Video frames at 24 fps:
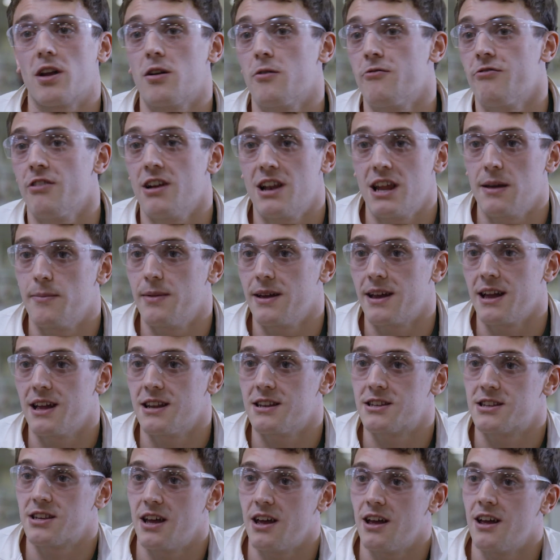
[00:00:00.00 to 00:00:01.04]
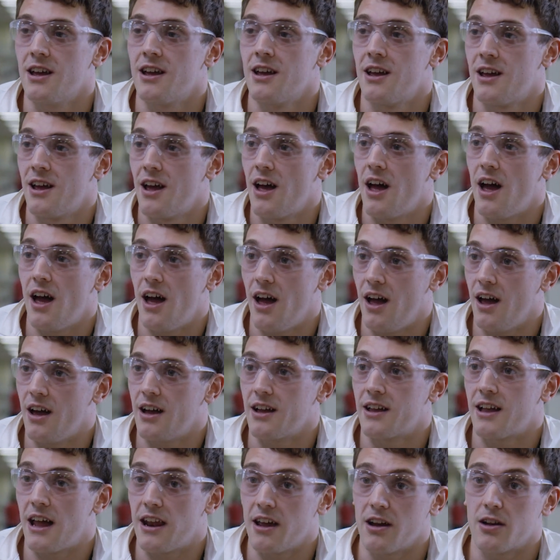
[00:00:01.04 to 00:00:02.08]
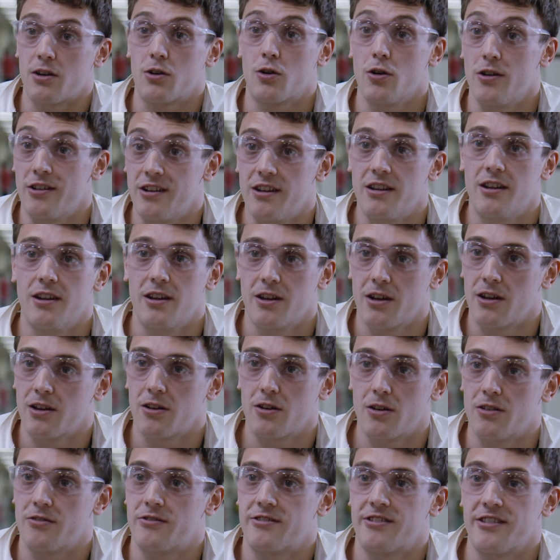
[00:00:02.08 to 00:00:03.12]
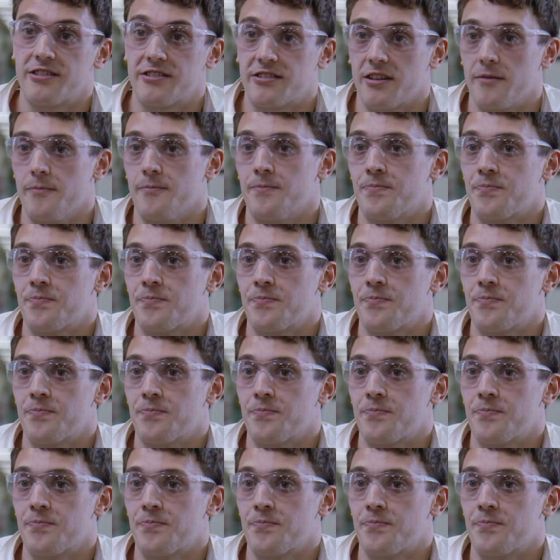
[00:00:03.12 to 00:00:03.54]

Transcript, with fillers: you really begin to uh, get a good, good system.